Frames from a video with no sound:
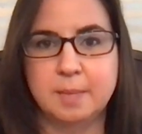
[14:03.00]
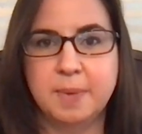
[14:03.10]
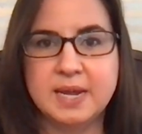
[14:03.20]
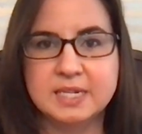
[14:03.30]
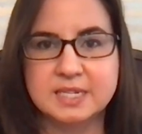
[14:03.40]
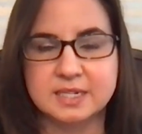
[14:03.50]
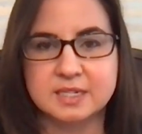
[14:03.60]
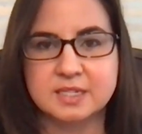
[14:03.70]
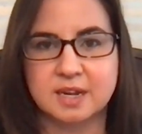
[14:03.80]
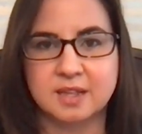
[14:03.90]

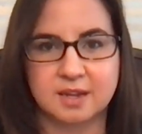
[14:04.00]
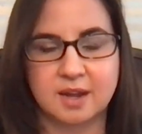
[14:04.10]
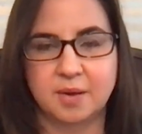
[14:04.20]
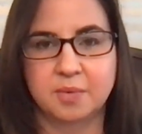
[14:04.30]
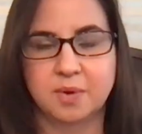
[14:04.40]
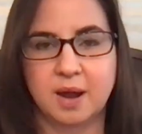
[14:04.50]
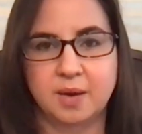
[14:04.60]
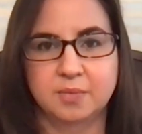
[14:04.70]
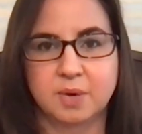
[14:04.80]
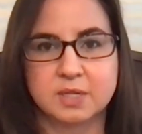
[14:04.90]
basis, I think
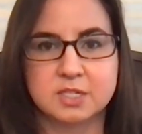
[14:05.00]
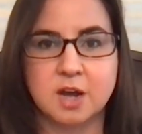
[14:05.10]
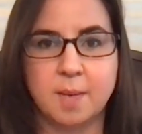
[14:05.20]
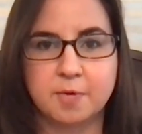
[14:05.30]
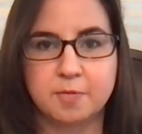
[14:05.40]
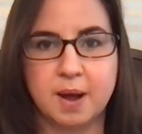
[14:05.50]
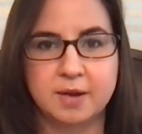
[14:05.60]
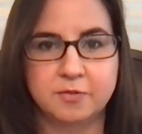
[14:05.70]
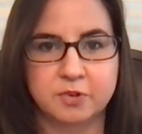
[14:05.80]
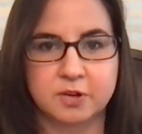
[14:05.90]
I was top of
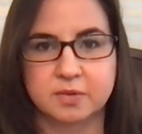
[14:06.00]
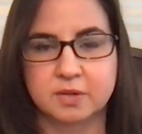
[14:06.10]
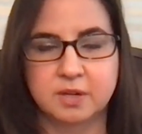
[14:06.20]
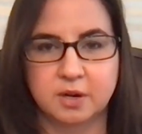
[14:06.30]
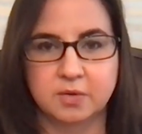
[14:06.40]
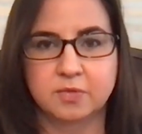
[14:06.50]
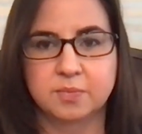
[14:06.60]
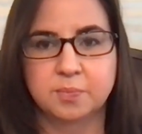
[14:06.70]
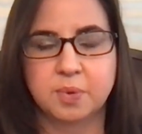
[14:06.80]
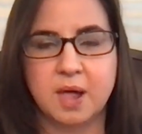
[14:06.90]
mind for,
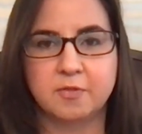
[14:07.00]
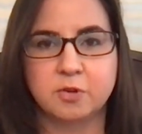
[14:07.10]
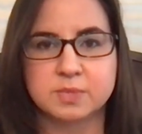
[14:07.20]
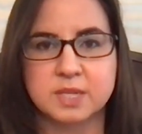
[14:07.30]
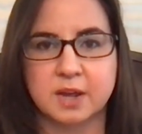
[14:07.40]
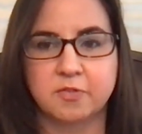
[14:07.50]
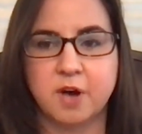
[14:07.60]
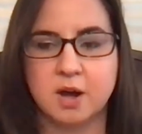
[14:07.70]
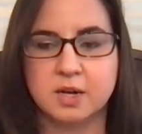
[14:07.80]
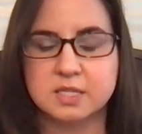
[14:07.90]
platforms like
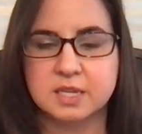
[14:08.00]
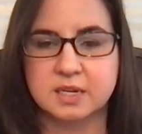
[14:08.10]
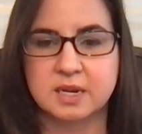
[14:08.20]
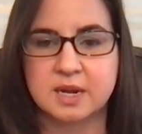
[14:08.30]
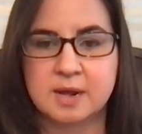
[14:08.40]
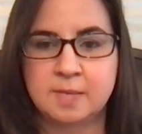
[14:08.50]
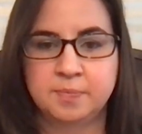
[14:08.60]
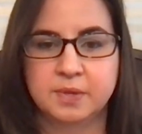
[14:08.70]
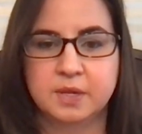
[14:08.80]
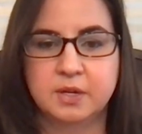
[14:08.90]
Fox. And
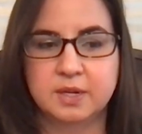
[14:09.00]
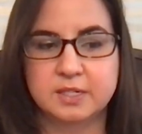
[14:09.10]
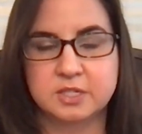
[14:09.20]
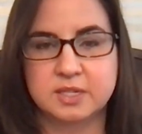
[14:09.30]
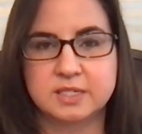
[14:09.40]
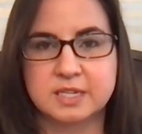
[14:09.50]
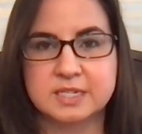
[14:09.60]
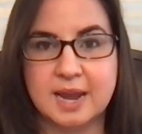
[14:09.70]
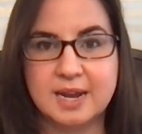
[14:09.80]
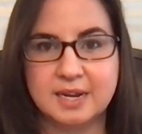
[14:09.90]
it's
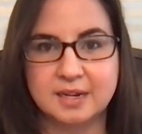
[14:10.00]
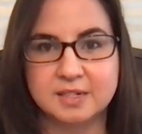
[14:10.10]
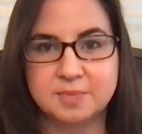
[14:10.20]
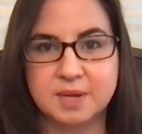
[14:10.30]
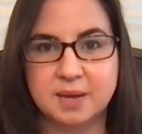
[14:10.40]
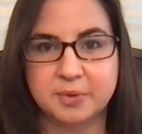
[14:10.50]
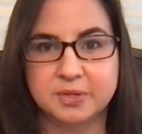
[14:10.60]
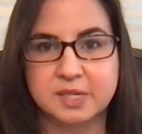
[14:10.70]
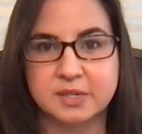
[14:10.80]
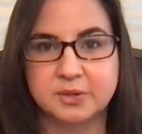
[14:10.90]
exciting to be able
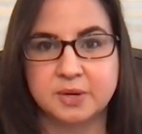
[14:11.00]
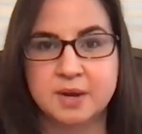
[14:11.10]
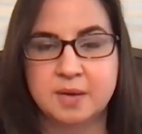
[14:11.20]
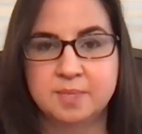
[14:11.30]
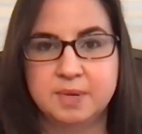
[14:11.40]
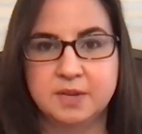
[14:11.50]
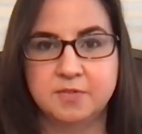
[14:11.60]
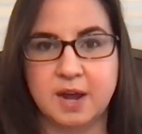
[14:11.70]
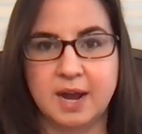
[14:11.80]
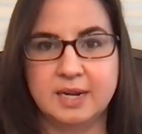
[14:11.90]
to be
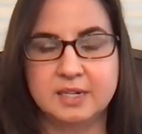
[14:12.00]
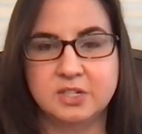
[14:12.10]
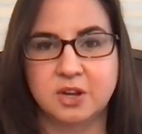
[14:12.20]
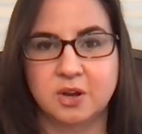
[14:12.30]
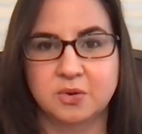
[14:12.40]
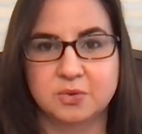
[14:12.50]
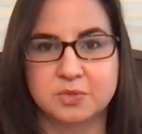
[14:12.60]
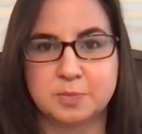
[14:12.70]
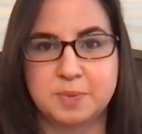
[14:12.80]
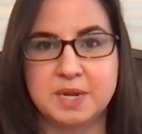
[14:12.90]
invited to go
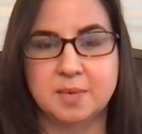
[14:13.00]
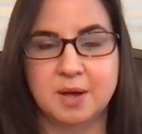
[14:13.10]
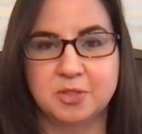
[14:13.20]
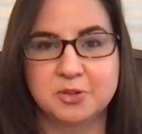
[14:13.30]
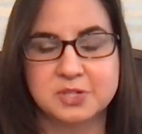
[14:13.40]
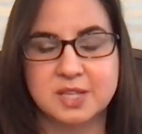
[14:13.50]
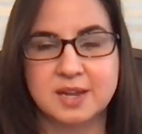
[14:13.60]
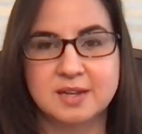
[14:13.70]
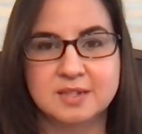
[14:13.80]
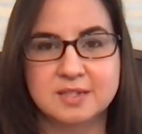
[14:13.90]
speak about those
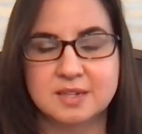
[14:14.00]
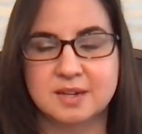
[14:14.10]
things.